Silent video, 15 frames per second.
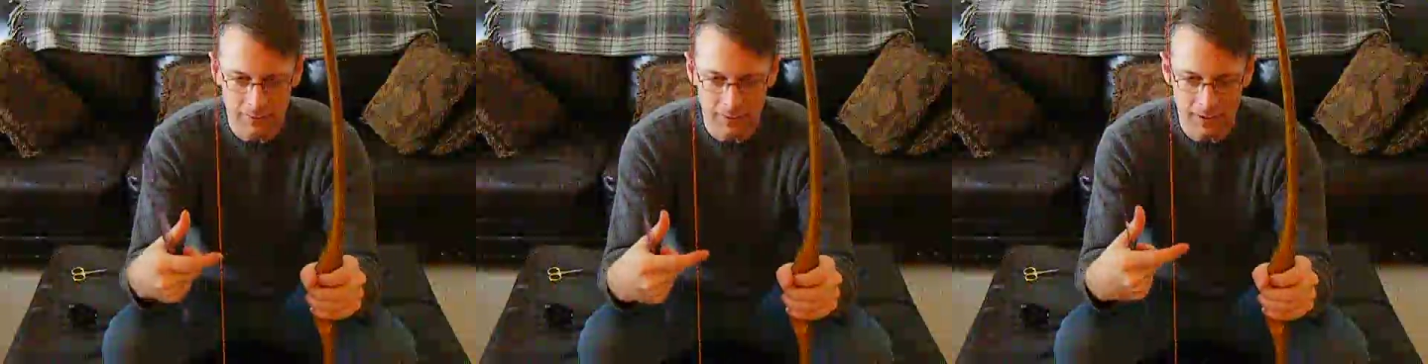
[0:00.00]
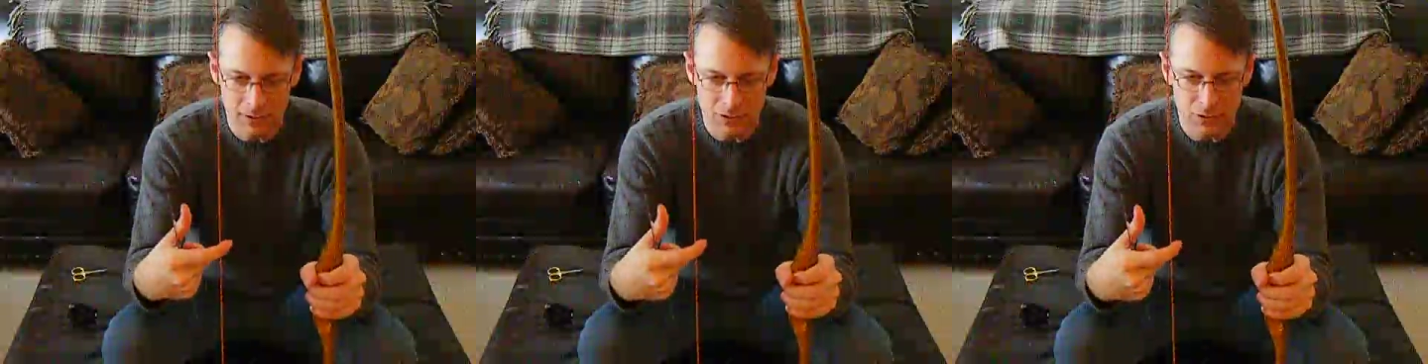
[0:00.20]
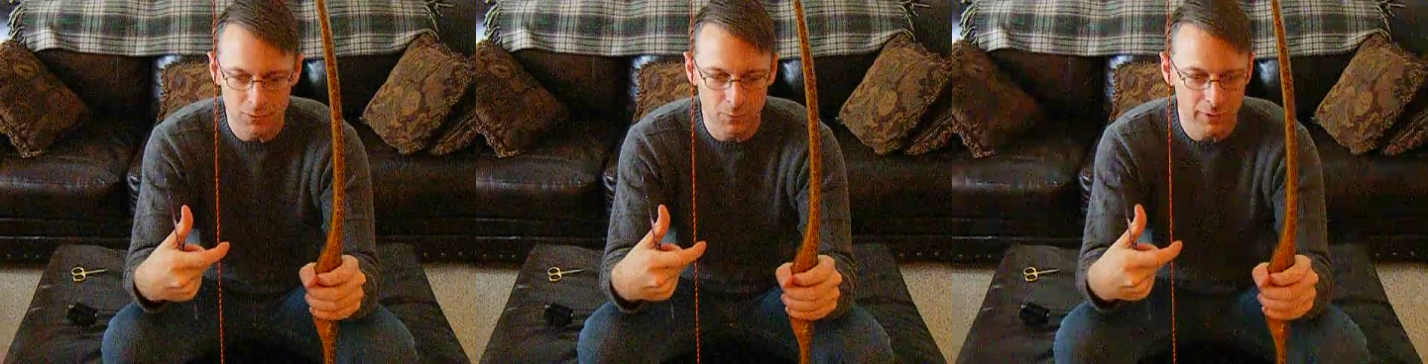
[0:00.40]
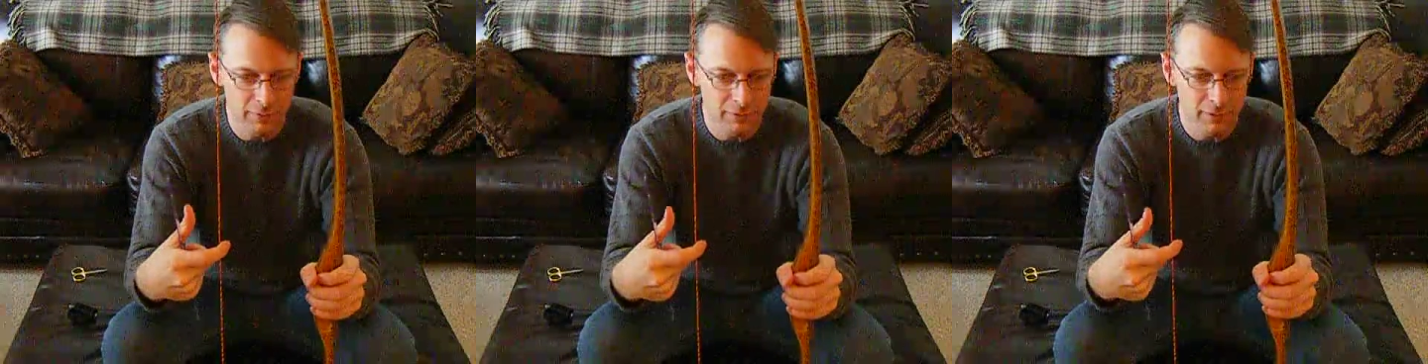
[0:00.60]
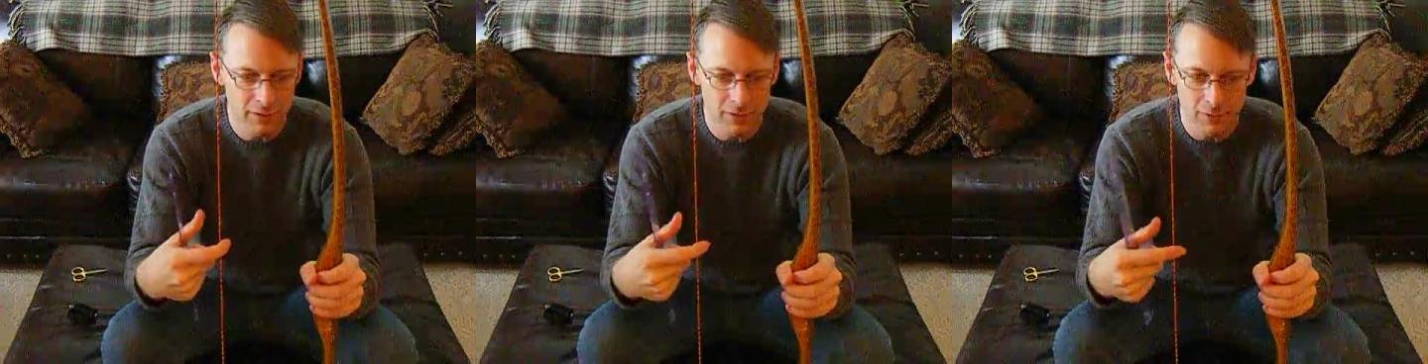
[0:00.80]
I shoot one
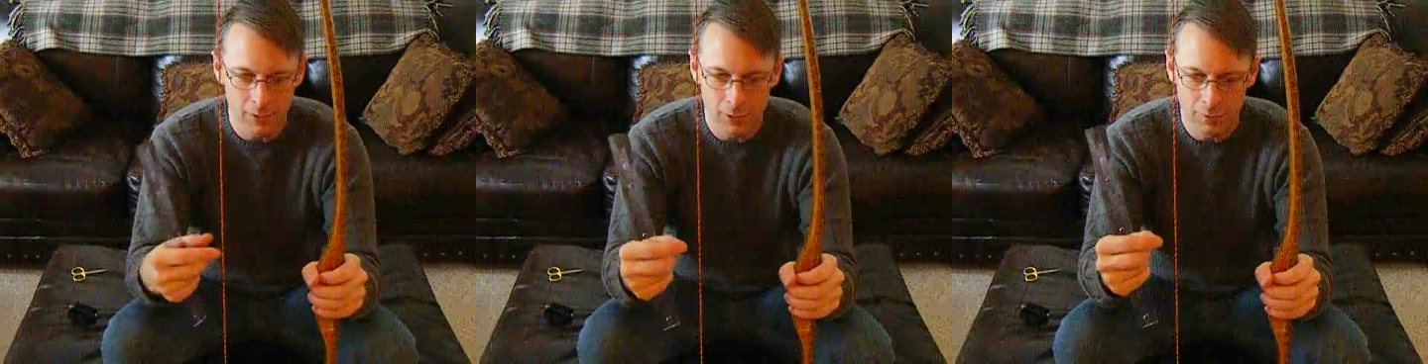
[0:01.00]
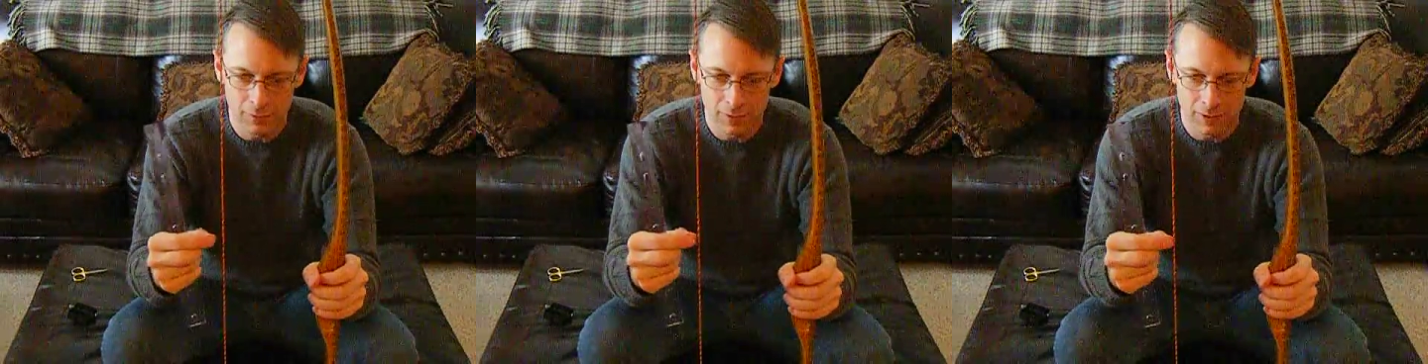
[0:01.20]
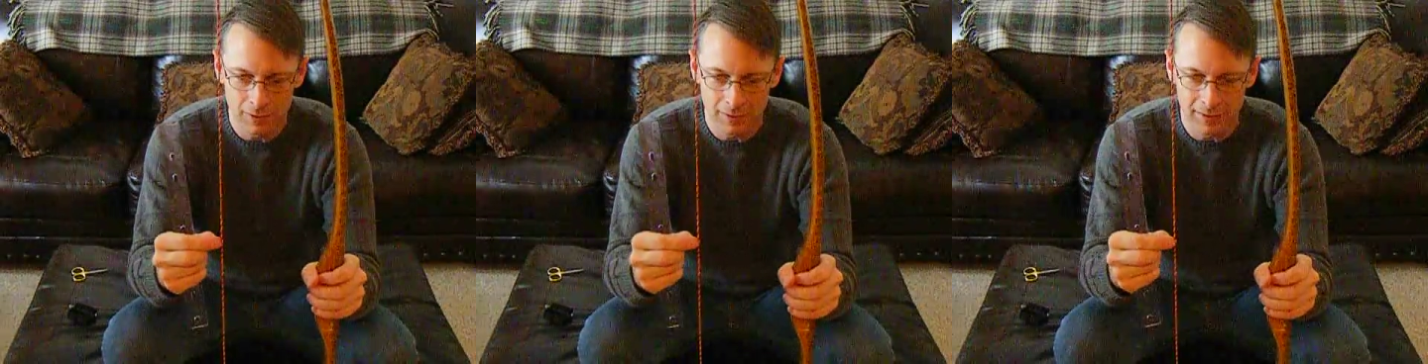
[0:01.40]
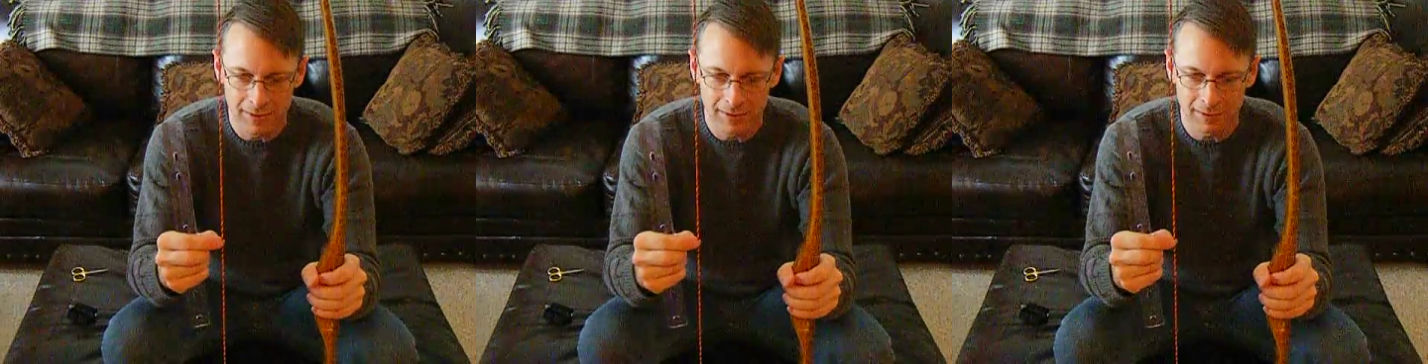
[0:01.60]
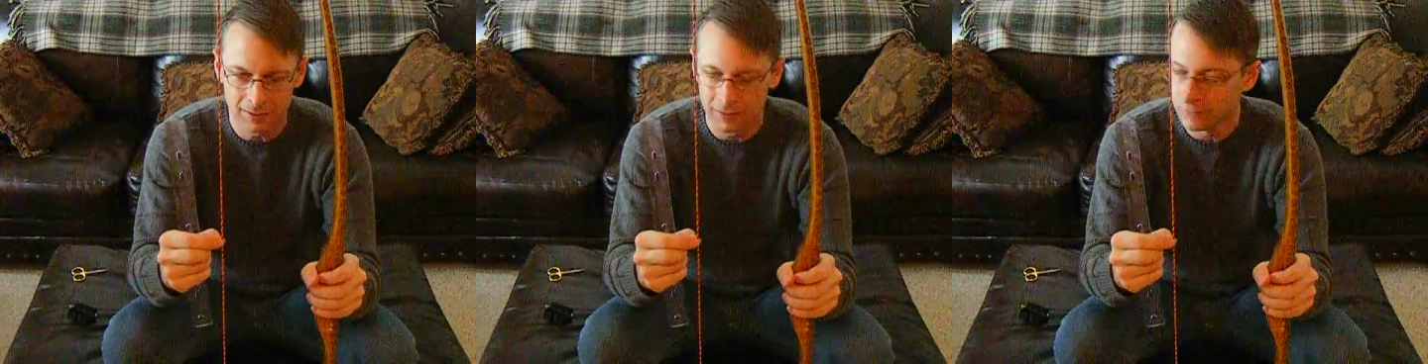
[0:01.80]
finger over. I
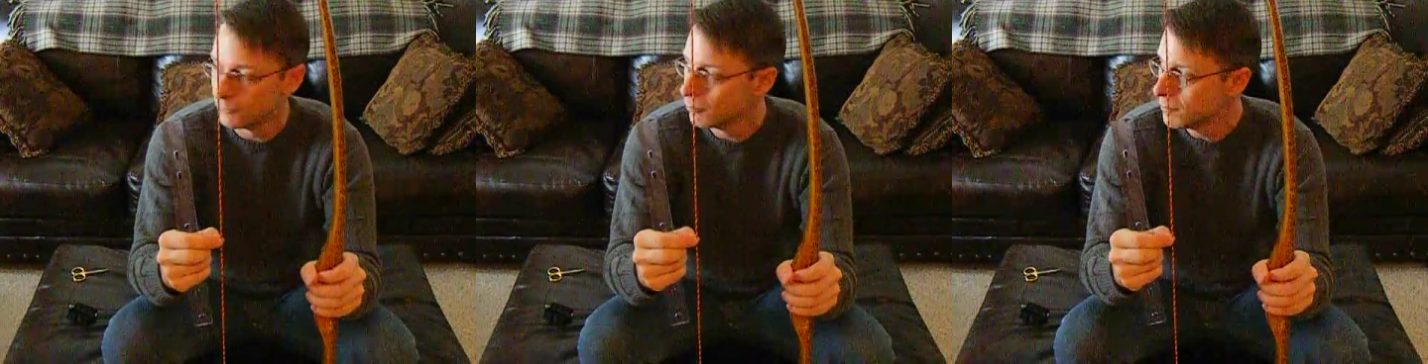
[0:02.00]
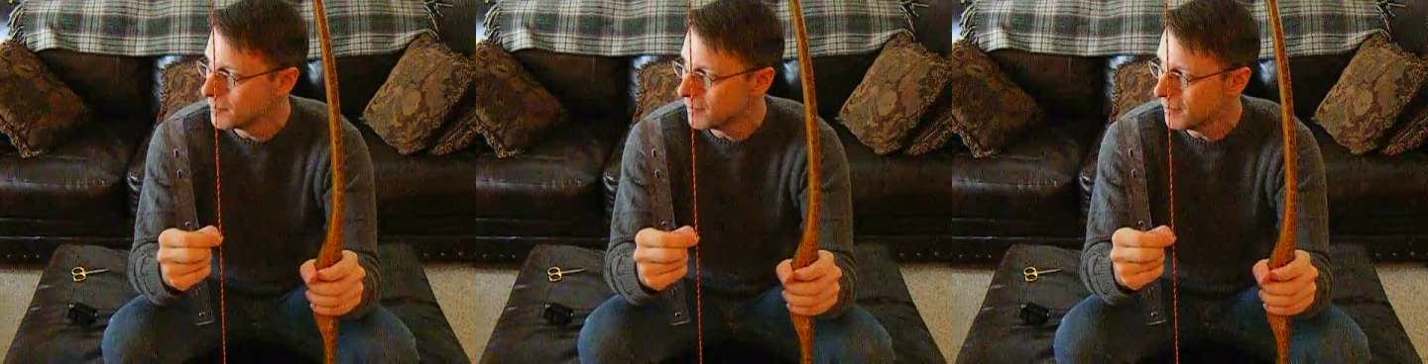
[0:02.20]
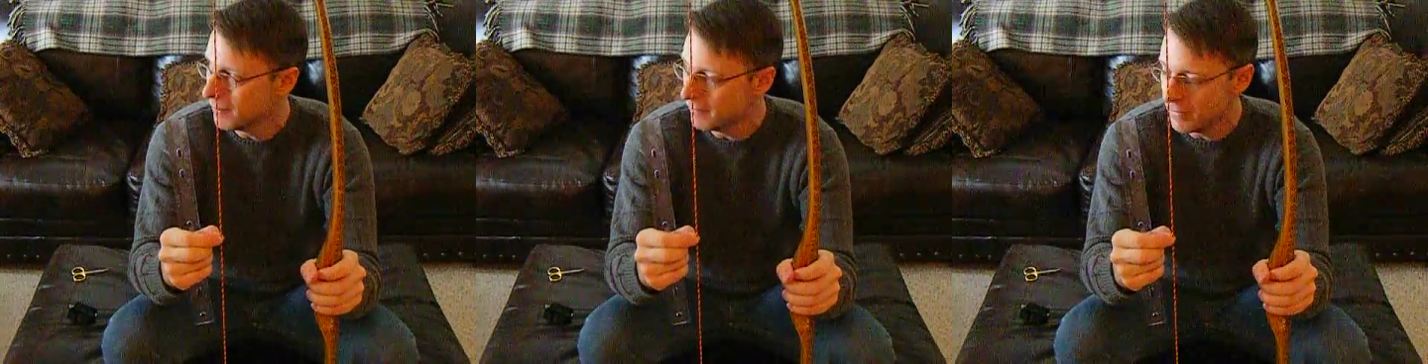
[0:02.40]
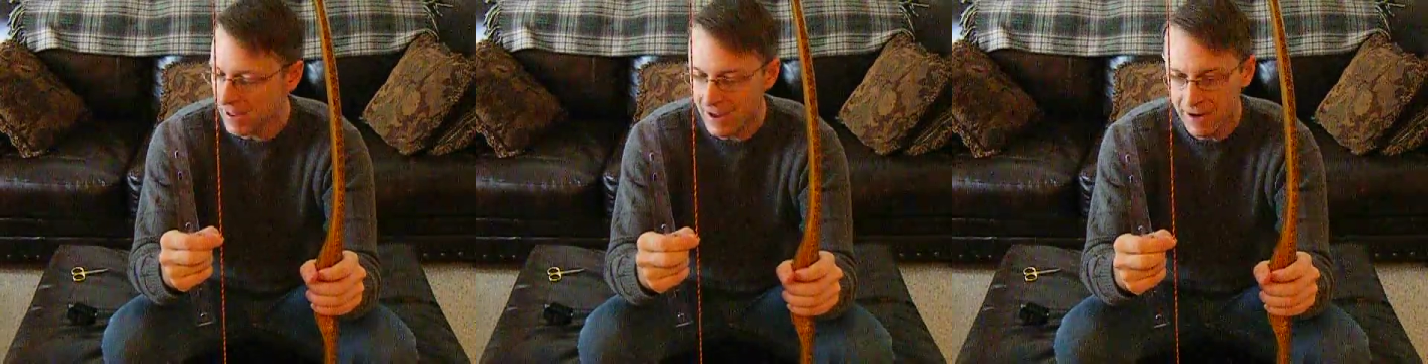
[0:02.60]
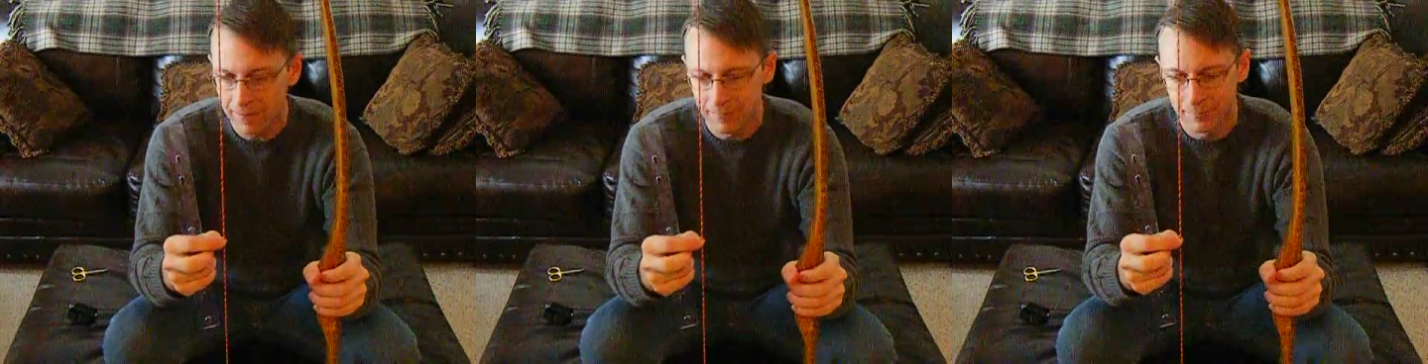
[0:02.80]
like a little groove above
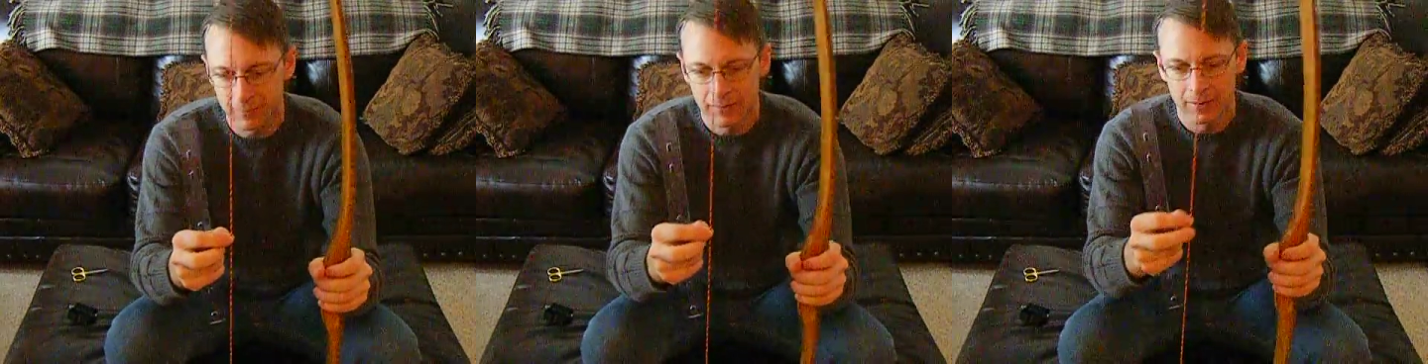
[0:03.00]
that.